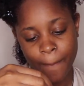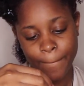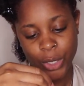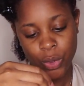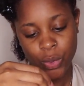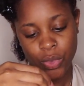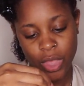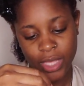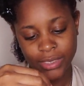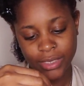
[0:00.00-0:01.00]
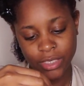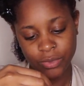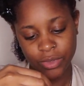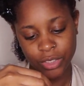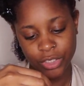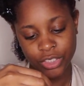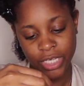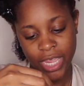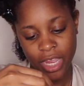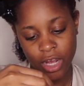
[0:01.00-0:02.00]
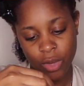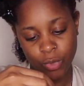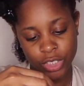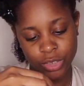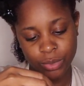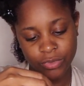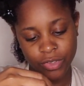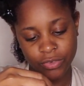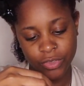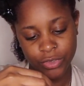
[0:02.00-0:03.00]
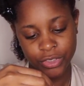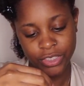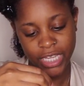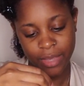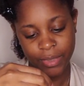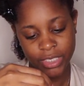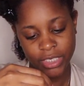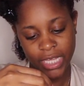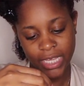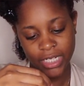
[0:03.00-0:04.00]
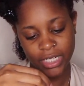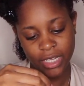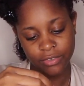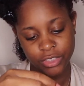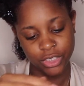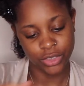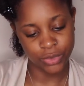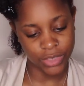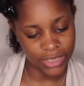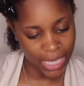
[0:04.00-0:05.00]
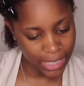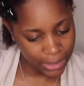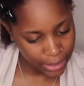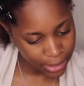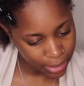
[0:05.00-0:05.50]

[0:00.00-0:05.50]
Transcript: both assist with nourishing hair and works to prevent future damage. Light enough to use daily.